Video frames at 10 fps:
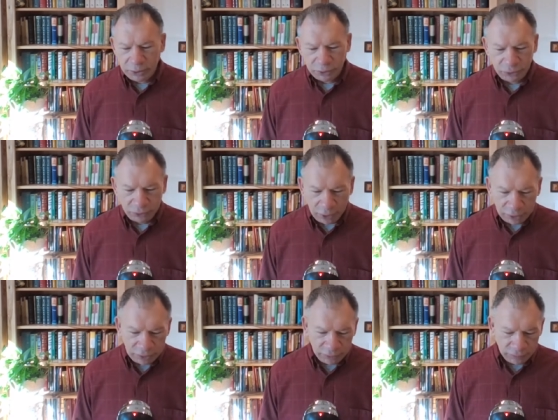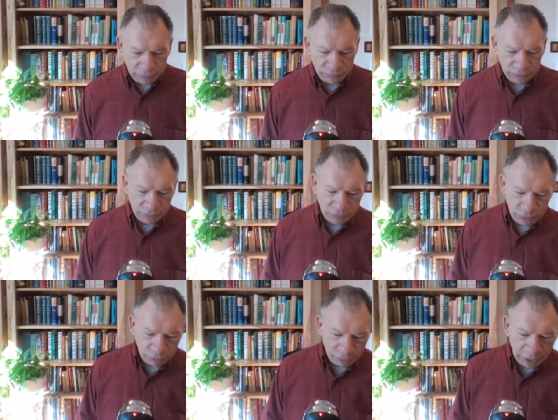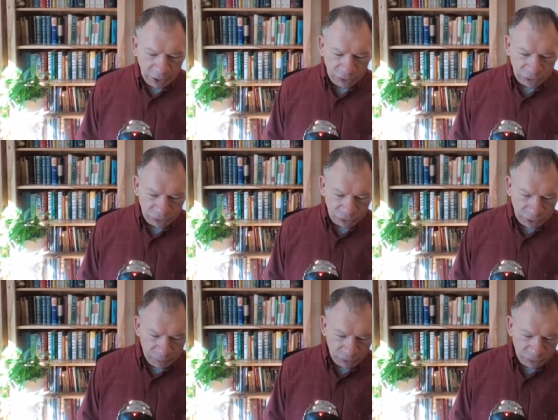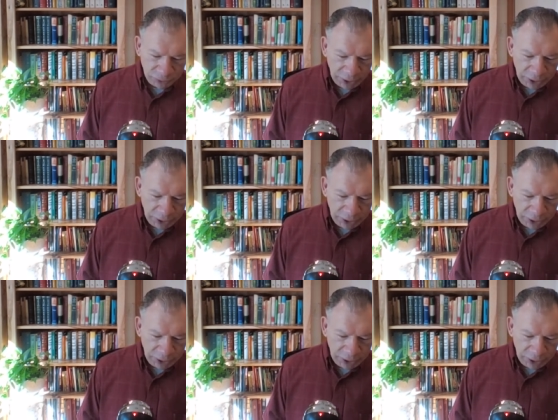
destructive to relationships.